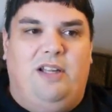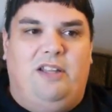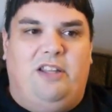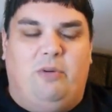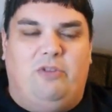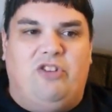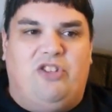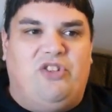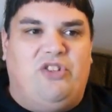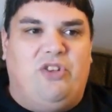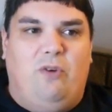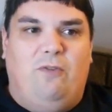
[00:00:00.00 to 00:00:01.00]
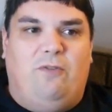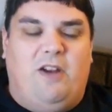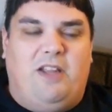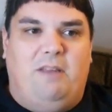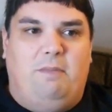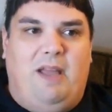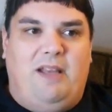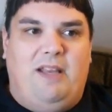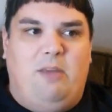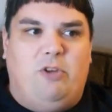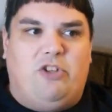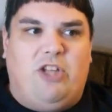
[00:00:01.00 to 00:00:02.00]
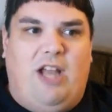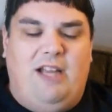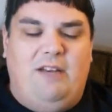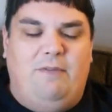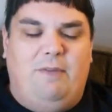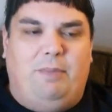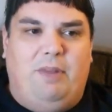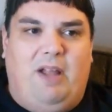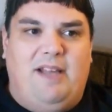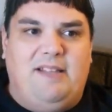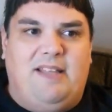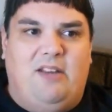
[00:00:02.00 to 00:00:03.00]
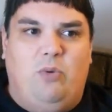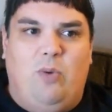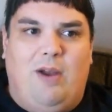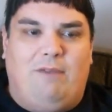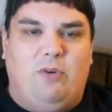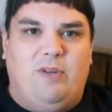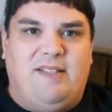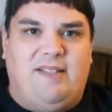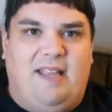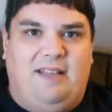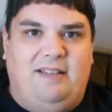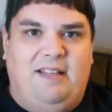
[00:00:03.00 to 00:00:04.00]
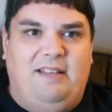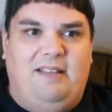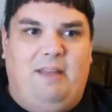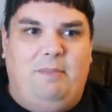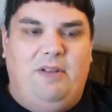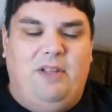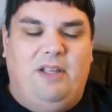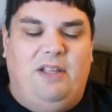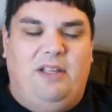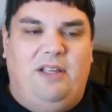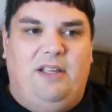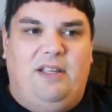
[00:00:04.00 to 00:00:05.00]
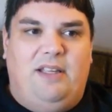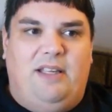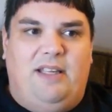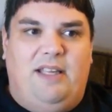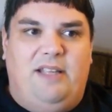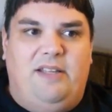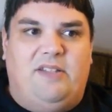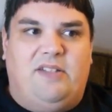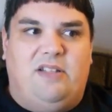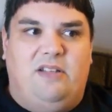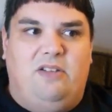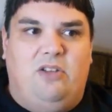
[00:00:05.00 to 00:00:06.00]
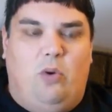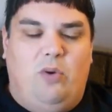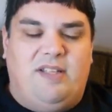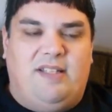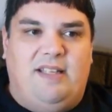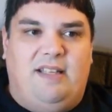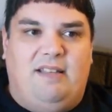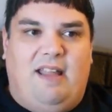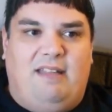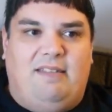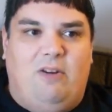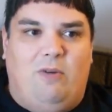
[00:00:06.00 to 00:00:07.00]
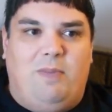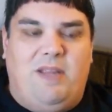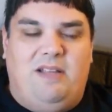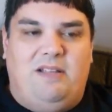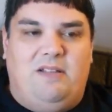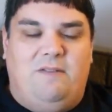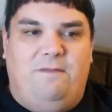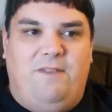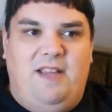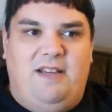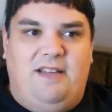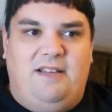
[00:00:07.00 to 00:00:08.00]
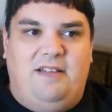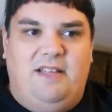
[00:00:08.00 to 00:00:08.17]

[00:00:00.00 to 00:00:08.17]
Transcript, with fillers: There were just so fucking many, which kind of implies that whoever is sending them is noticing that they're being defeated